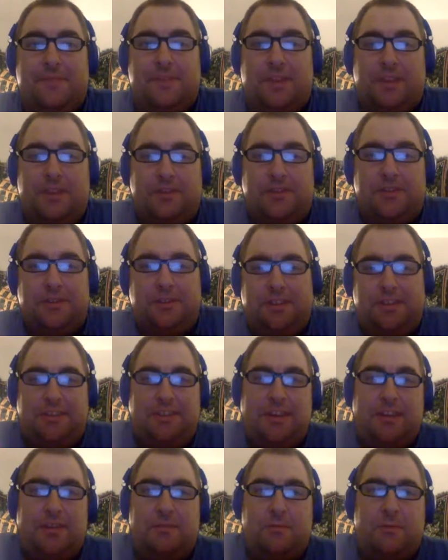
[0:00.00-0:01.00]
I certainly
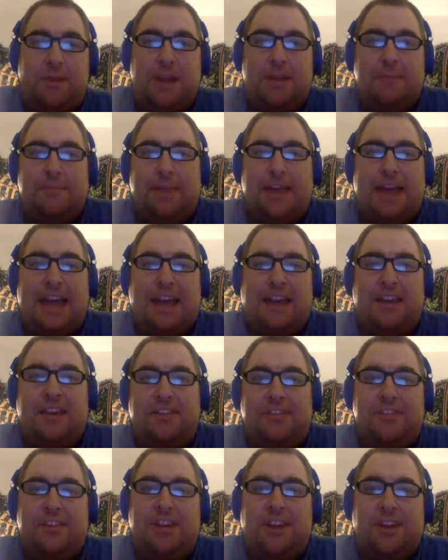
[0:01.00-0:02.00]
think Ray Black
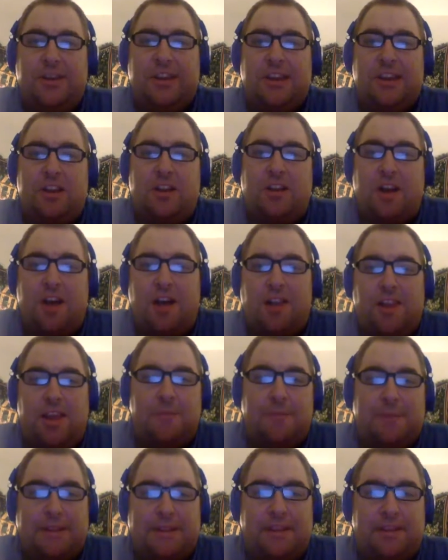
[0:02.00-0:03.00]
is nearing a call
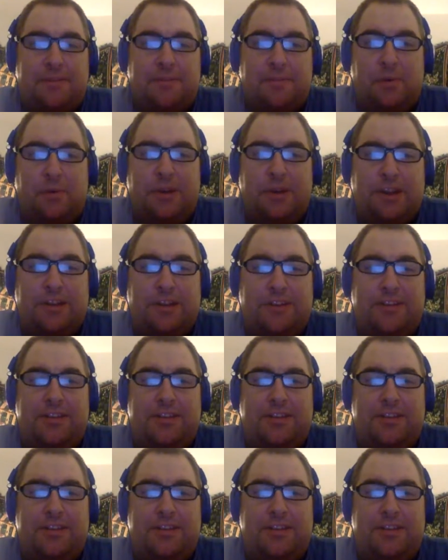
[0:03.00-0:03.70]
up at this point.